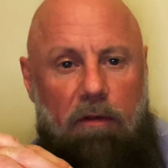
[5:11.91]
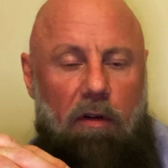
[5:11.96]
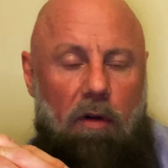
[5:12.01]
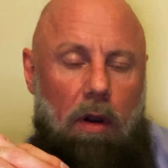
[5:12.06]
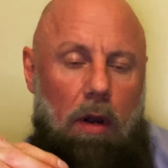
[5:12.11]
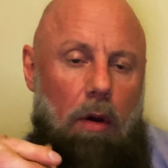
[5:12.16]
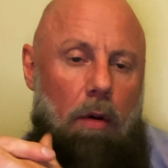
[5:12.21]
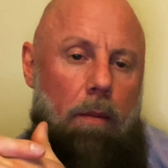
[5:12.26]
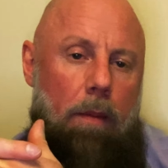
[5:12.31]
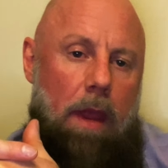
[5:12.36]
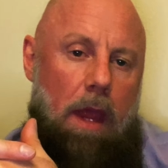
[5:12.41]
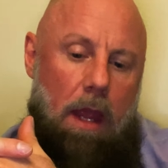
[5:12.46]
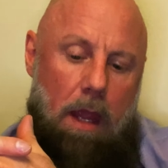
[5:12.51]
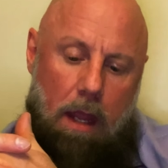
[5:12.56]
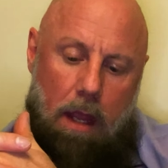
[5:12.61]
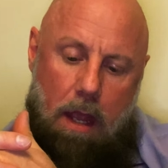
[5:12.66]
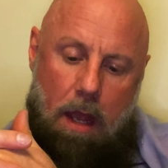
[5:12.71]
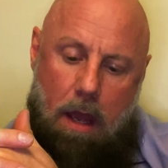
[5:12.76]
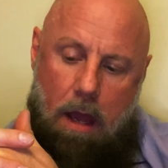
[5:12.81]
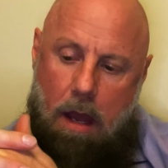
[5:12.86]
for real,
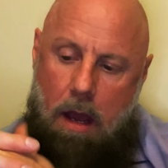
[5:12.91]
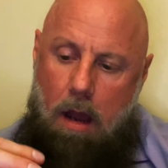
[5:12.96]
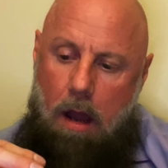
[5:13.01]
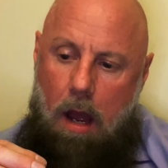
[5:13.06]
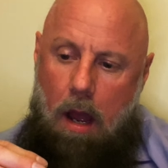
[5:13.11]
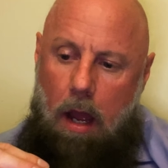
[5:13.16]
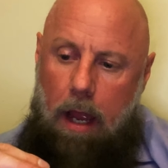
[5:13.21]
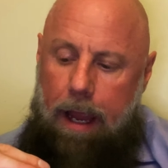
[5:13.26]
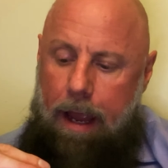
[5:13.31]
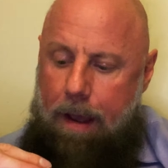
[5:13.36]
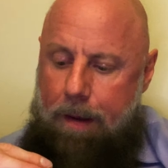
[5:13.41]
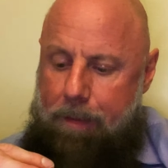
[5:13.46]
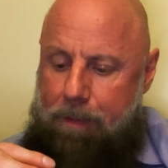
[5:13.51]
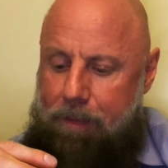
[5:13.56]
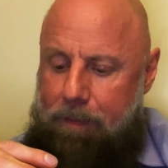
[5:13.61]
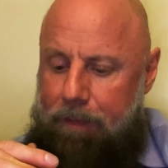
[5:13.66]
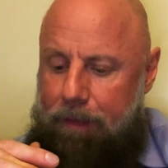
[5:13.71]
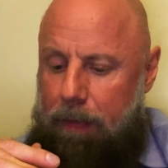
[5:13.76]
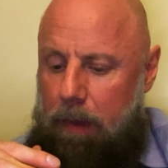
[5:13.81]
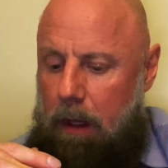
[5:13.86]

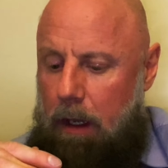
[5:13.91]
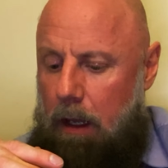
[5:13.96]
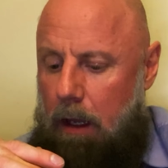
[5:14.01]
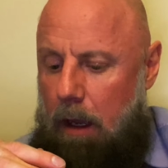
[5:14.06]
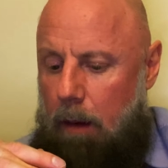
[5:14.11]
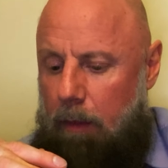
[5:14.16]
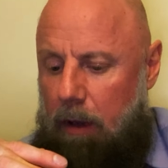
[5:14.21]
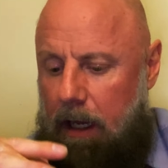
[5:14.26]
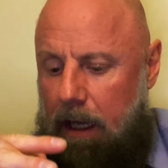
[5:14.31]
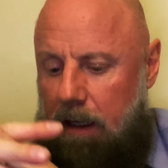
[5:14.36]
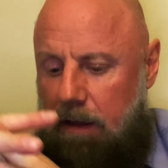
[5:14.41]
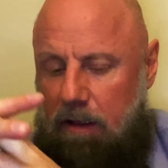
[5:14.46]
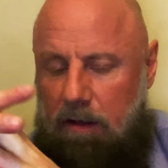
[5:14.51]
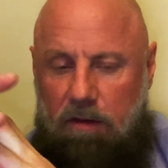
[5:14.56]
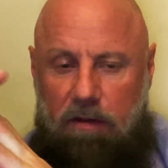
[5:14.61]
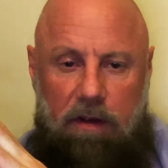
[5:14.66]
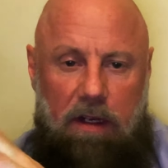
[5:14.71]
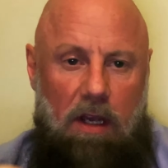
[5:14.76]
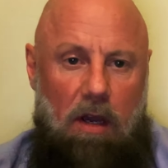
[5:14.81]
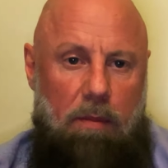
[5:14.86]
I'm gonna get this
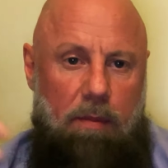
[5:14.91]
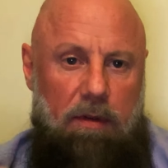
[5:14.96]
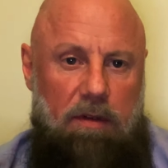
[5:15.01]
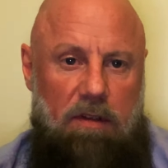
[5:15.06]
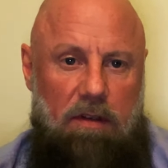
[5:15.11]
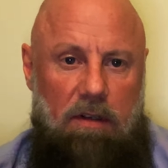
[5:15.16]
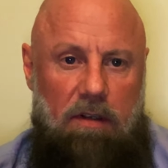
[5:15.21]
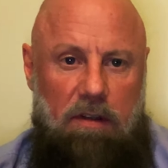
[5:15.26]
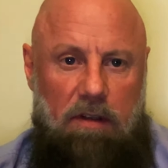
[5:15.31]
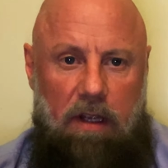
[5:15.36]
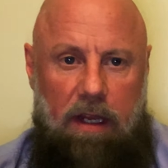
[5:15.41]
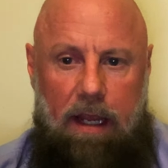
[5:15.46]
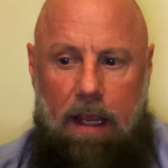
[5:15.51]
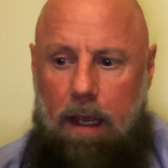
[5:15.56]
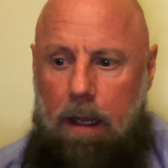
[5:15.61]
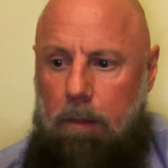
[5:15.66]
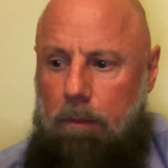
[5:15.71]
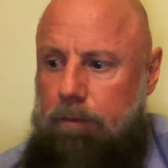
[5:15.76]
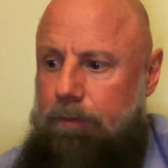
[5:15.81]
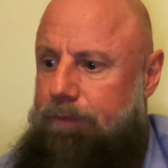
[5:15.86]
video up as soon as I
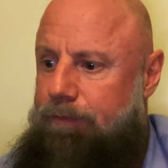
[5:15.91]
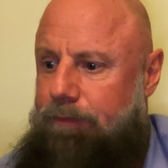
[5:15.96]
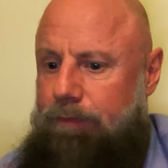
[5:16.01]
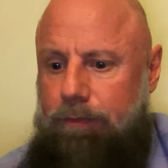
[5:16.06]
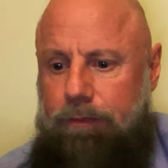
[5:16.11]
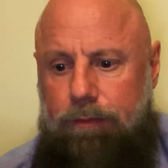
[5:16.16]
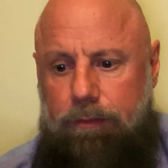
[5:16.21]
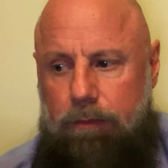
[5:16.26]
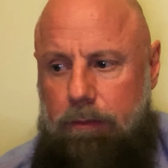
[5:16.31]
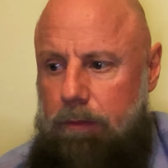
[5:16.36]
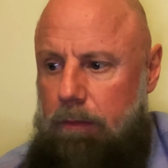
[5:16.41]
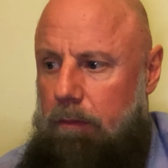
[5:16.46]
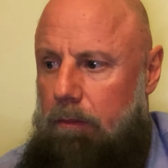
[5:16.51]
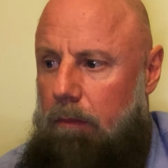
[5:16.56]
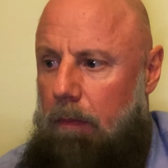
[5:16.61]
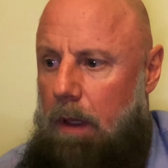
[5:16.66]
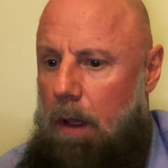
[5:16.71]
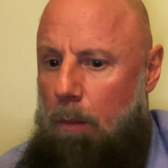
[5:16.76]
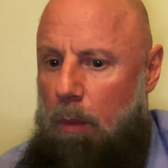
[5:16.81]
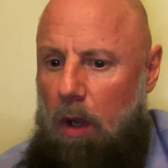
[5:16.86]
can,
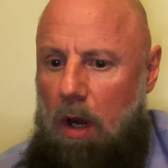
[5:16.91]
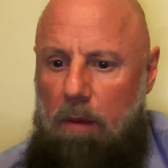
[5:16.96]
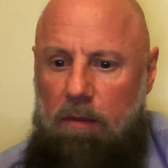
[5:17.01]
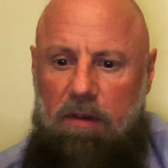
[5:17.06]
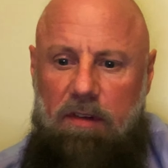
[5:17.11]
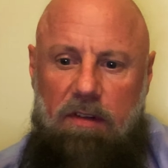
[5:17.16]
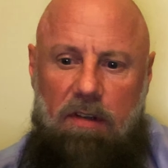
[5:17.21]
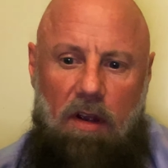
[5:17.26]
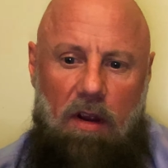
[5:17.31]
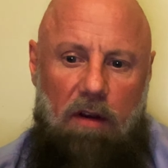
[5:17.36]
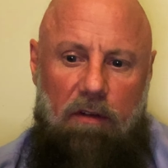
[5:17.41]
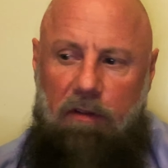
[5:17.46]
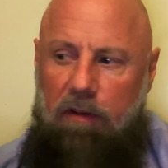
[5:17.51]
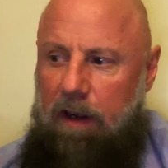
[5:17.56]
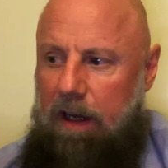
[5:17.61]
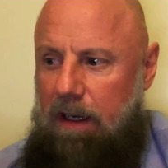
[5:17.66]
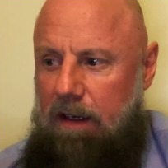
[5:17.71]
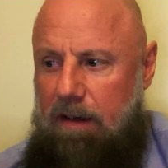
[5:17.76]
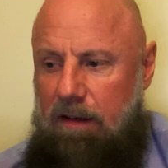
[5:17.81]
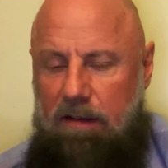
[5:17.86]
but I'm so
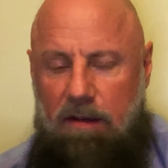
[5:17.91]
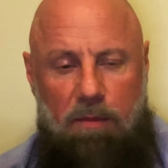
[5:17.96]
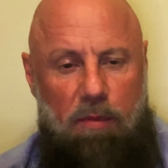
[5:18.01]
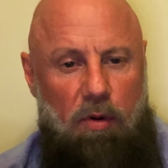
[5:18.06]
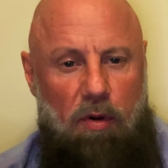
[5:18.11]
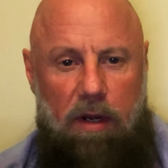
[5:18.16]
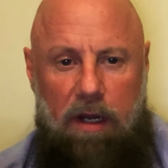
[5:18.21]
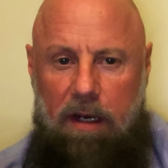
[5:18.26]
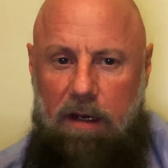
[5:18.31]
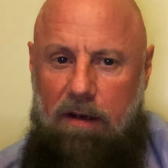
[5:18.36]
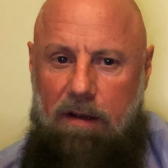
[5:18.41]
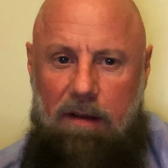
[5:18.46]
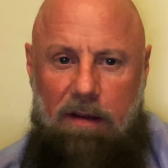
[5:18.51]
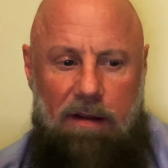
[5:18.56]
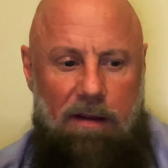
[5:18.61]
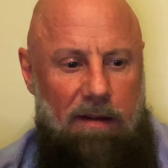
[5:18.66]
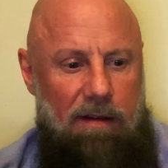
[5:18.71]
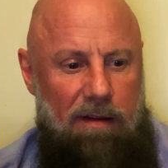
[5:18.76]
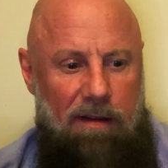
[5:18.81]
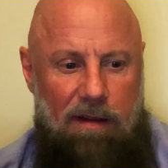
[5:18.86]
freaking disappointed.
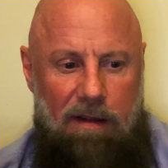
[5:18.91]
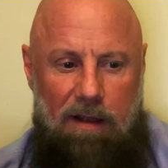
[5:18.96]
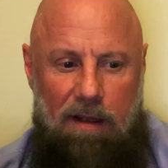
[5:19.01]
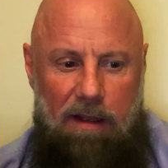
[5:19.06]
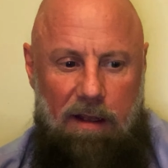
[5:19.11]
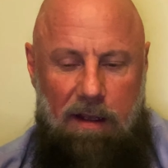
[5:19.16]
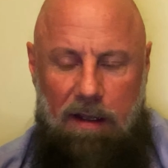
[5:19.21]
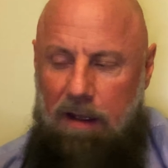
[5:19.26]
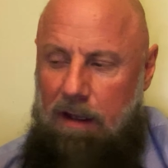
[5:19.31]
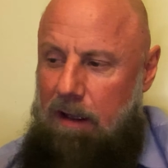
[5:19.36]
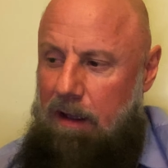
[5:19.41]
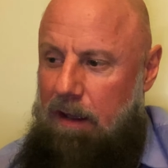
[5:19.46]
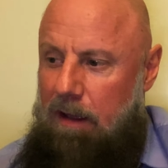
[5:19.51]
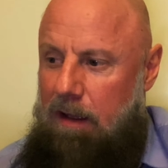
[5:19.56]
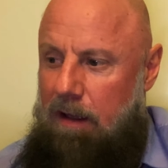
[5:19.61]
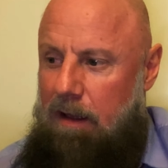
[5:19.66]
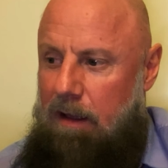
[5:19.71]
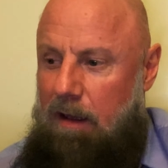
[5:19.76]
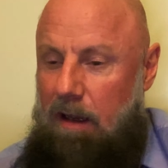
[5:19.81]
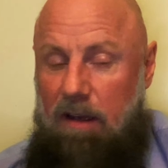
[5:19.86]

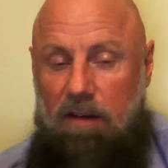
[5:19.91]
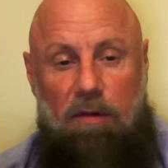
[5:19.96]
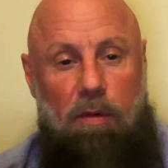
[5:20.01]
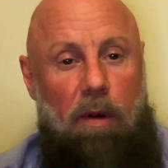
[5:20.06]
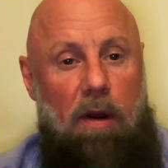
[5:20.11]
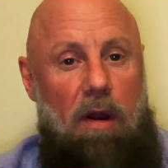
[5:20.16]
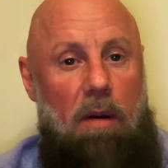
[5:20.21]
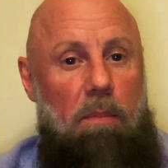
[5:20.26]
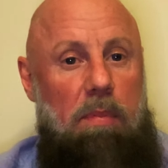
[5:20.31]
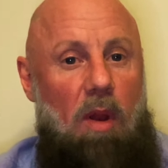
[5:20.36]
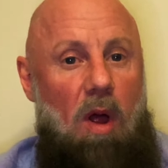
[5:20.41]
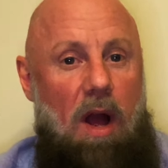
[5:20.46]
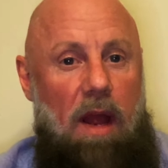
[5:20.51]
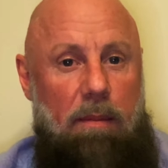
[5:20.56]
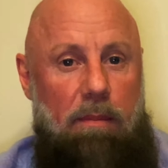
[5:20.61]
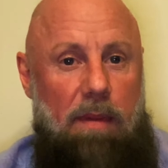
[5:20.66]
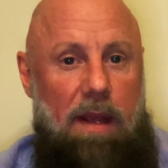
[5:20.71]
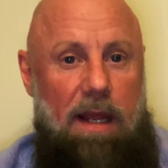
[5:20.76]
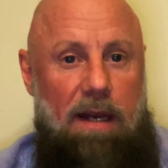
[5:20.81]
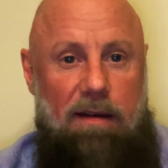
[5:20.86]
I swear a
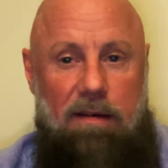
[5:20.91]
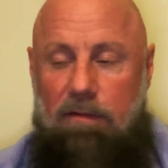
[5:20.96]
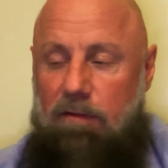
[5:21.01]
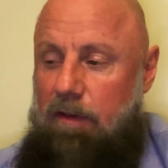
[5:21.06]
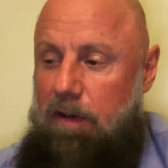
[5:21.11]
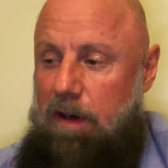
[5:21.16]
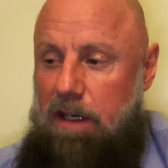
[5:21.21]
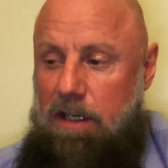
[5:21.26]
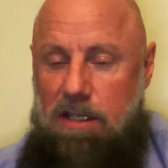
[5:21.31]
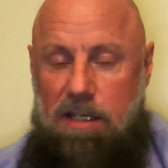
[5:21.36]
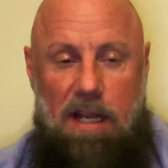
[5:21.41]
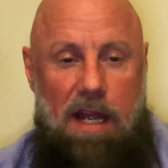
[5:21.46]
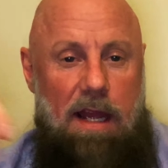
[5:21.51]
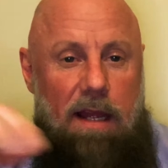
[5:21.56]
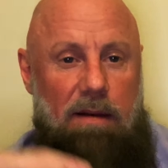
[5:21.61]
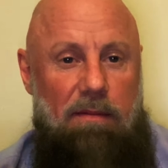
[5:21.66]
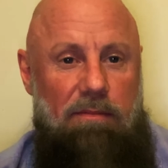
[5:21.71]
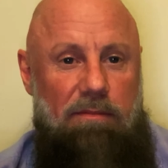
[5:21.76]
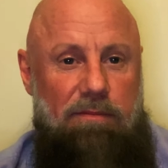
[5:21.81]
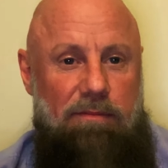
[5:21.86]
blind man finished
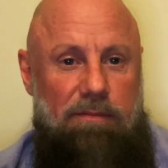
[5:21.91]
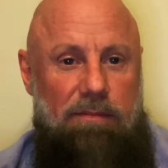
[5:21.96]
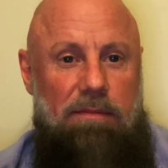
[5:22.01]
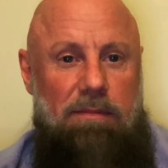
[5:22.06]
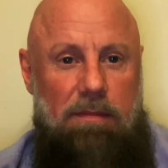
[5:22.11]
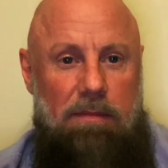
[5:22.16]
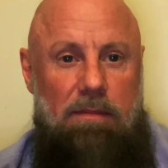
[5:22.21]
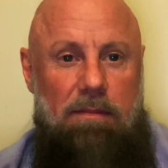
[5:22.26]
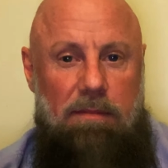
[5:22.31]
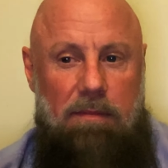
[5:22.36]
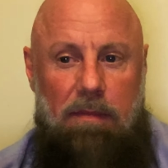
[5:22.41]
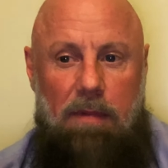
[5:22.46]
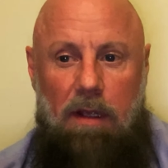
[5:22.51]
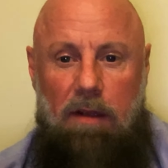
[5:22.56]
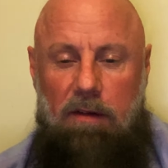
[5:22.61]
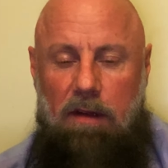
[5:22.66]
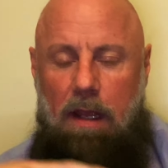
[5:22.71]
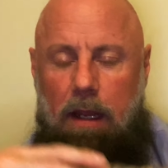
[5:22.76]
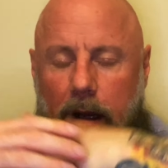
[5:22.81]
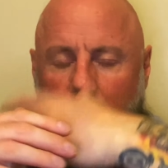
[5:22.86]
that. He
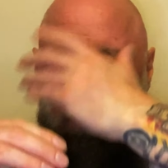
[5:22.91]
was like,